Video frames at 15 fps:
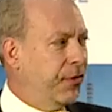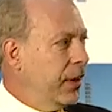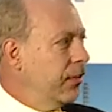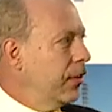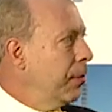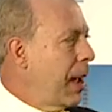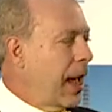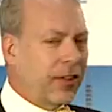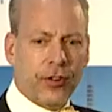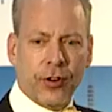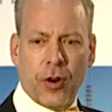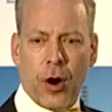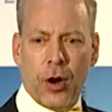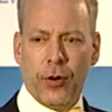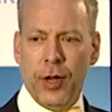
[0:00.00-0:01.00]
Visa,
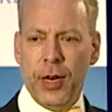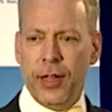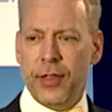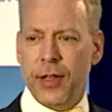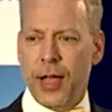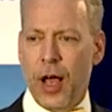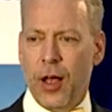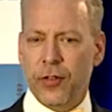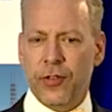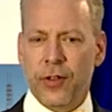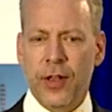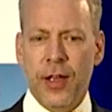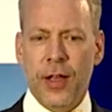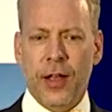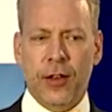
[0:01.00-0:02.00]
MasterCard, or anything else
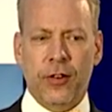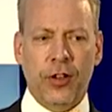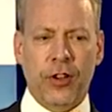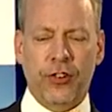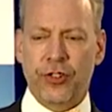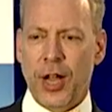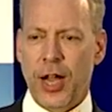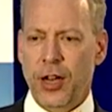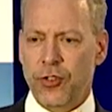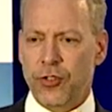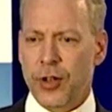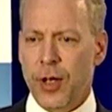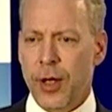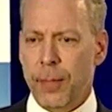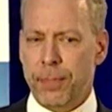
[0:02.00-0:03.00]
to
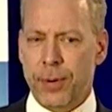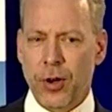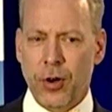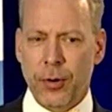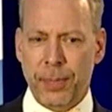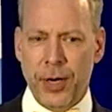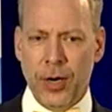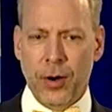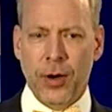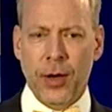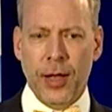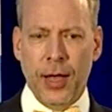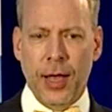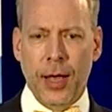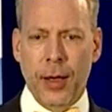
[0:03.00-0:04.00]
exchange peer-to-peer.
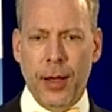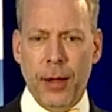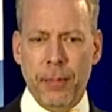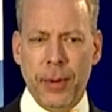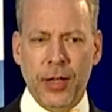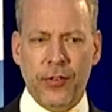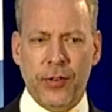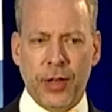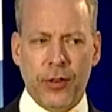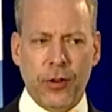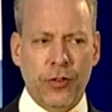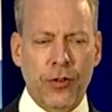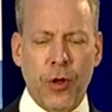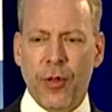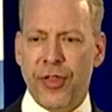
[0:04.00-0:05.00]
It means that
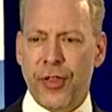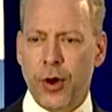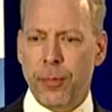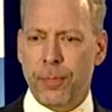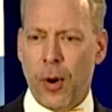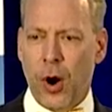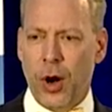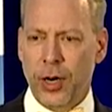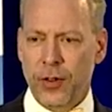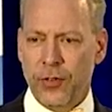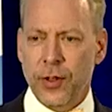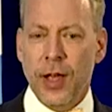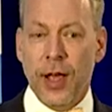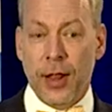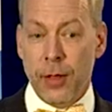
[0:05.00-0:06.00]
there's no third
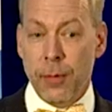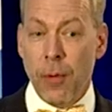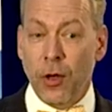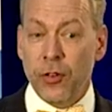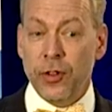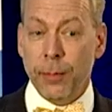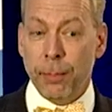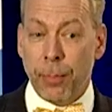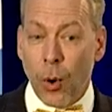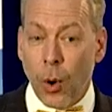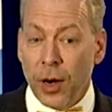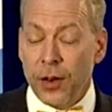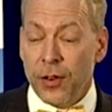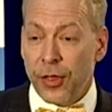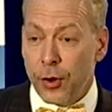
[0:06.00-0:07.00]
parties. The most
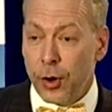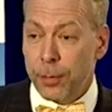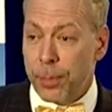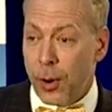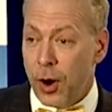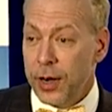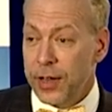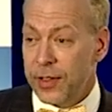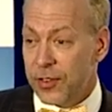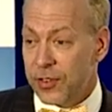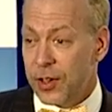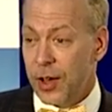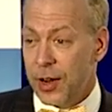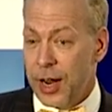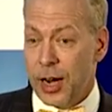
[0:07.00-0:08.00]
important third party that's
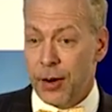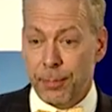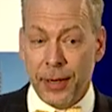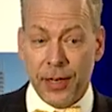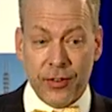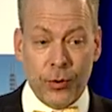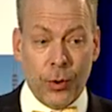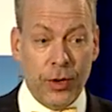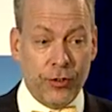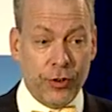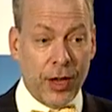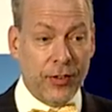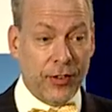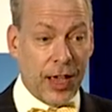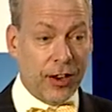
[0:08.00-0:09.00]
cut out of Bitcoin
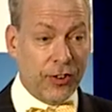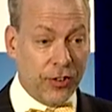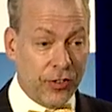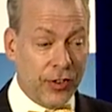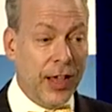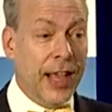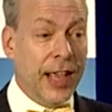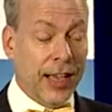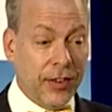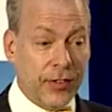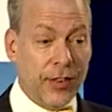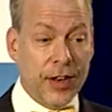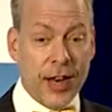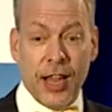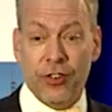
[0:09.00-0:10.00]
transactions
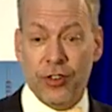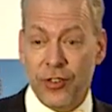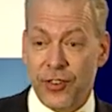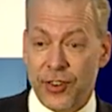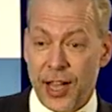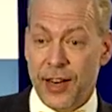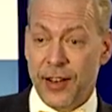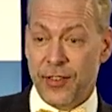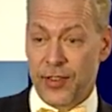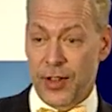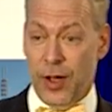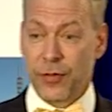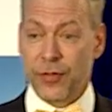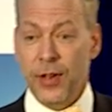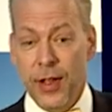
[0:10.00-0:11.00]
is the nation state
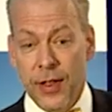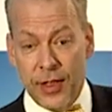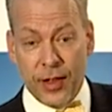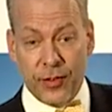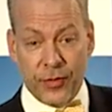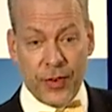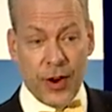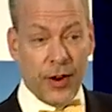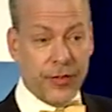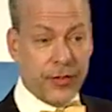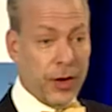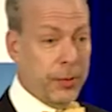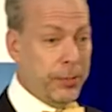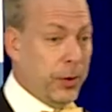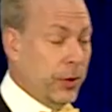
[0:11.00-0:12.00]
itself. That's very,
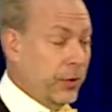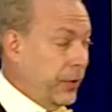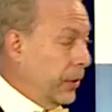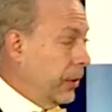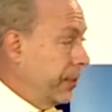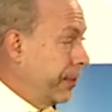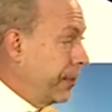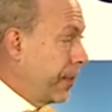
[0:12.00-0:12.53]
very beautiful.